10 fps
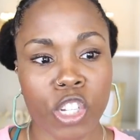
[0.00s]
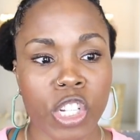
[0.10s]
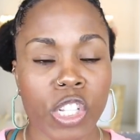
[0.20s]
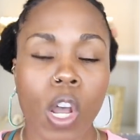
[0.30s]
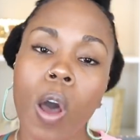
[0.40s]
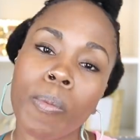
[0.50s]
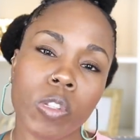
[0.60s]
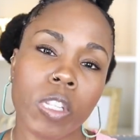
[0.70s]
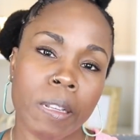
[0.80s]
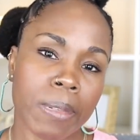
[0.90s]
it just
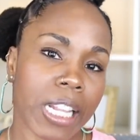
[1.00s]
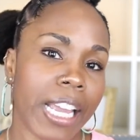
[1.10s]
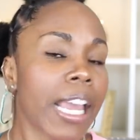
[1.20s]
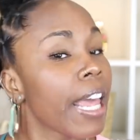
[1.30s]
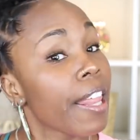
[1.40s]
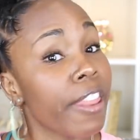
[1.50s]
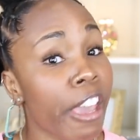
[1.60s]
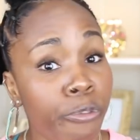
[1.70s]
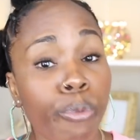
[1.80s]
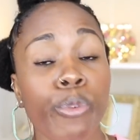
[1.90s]
almost seems like
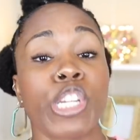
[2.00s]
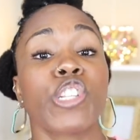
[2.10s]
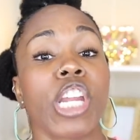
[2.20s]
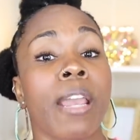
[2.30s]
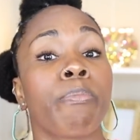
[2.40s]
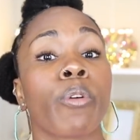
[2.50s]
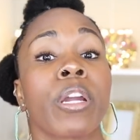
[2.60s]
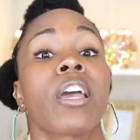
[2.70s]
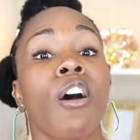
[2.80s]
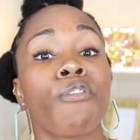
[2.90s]
they've reached a
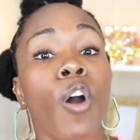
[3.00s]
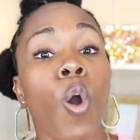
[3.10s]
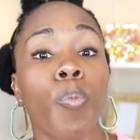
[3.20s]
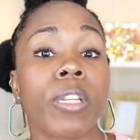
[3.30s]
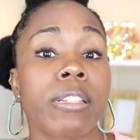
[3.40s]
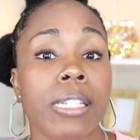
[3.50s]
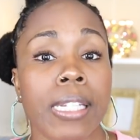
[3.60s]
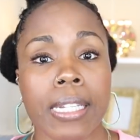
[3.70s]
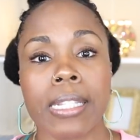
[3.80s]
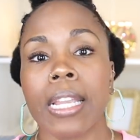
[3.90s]
brink of
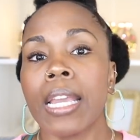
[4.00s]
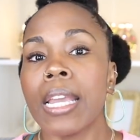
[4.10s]
hopelessness.